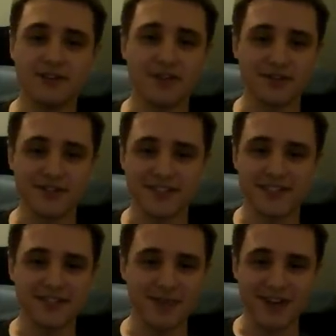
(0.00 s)
you've got
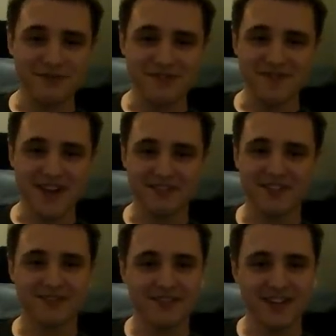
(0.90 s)
this microwave
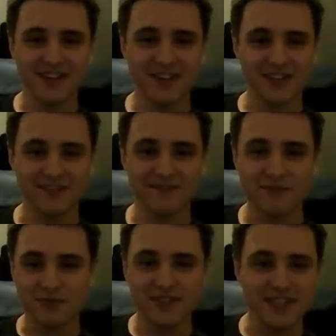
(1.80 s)
background radiation
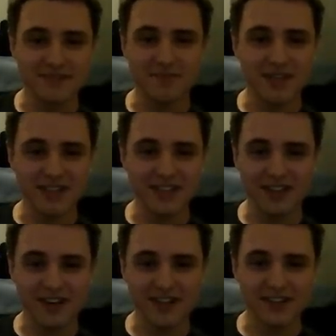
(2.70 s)
14
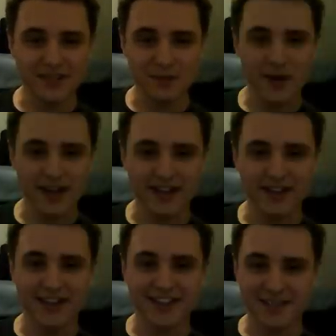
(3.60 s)
billion light years
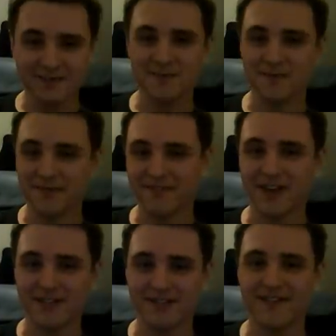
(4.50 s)
away. It's going to be moving
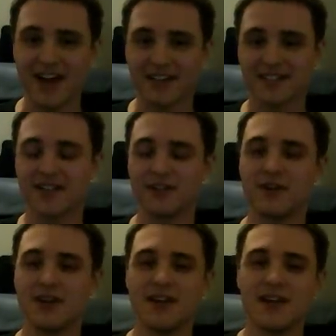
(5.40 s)
very fast, so
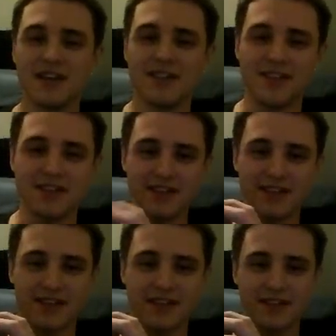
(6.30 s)

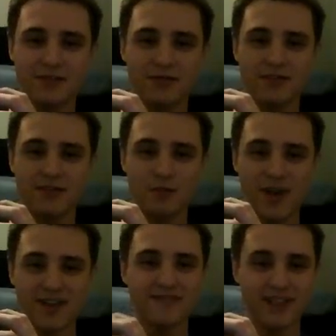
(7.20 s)
the
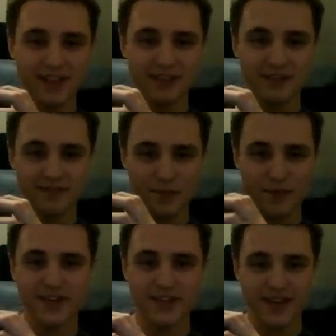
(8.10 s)
wavelength of the
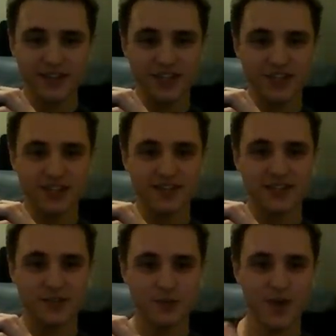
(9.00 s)
radiation
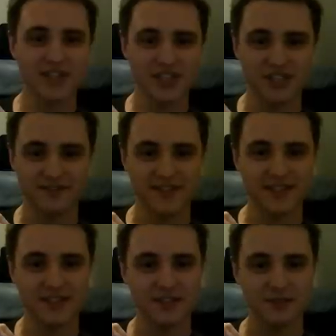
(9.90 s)
is
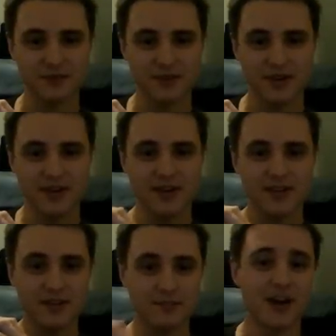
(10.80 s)
redshifted to
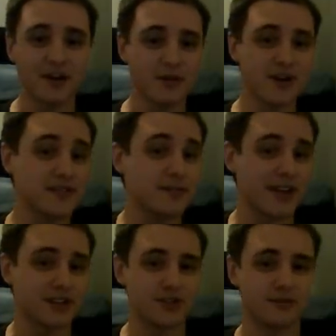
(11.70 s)
the microwave
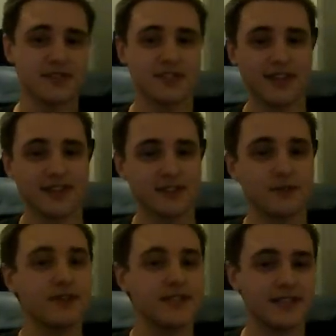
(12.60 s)
spectrum, so that's
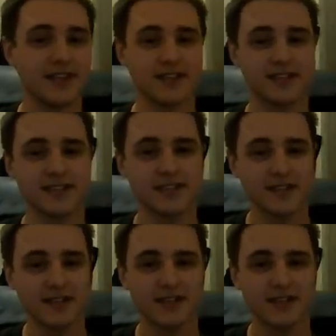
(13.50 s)
the reason that it's